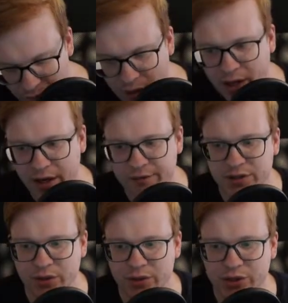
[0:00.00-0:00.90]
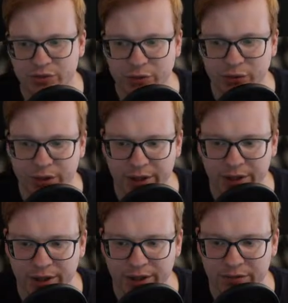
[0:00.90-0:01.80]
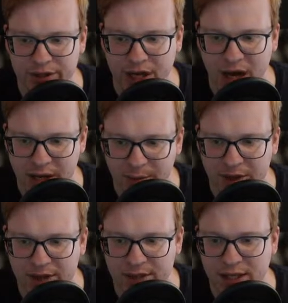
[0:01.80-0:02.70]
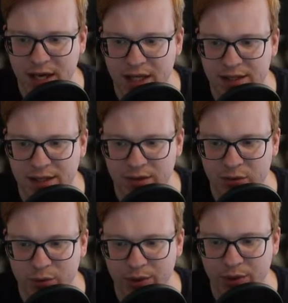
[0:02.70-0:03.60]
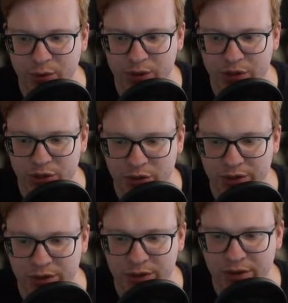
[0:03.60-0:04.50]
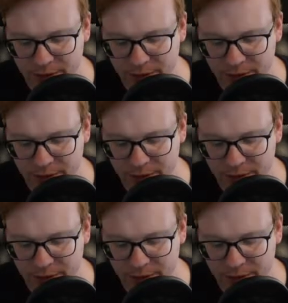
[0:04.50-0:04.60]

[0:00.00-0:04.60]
have searched for a given type in this case, and we returned